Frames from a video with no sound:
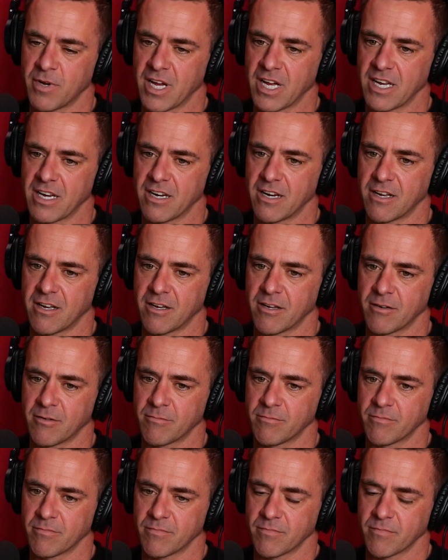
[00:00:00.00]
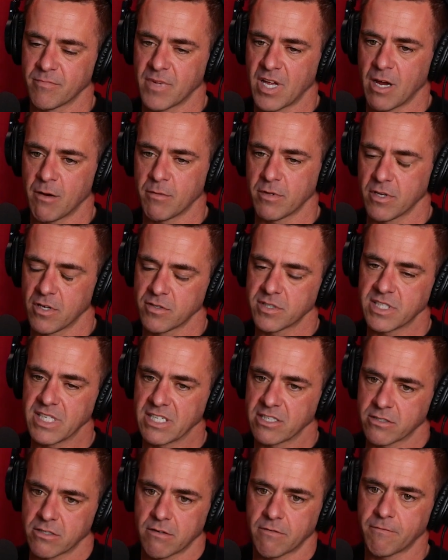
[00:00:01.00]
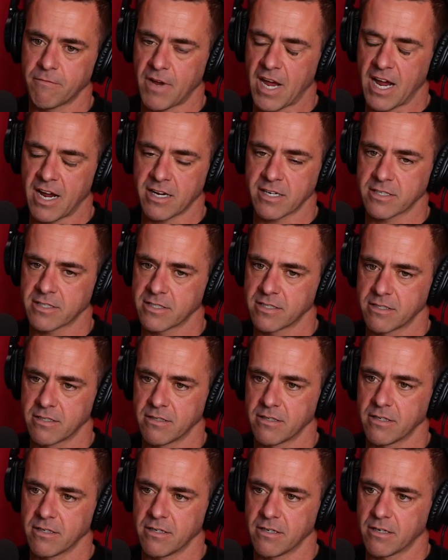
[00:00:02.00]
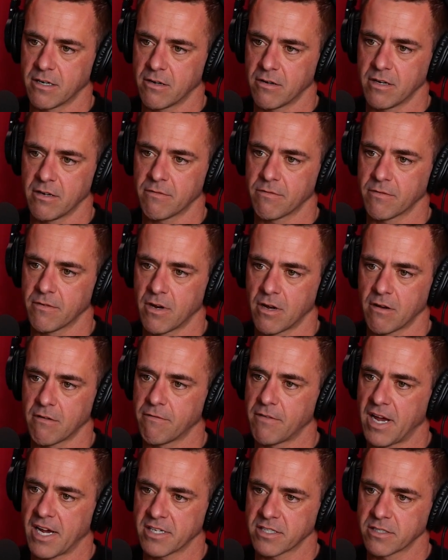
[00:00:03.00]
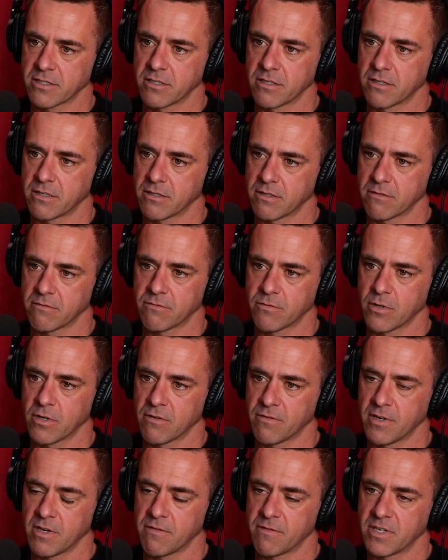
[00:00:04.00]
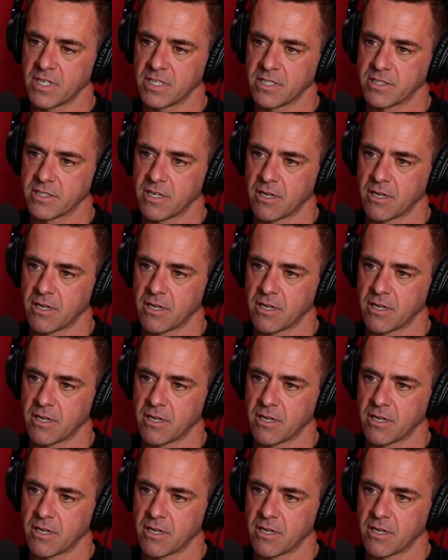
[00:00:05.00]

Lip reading: but I mean, those things are fast, you know, if not faster than 450s.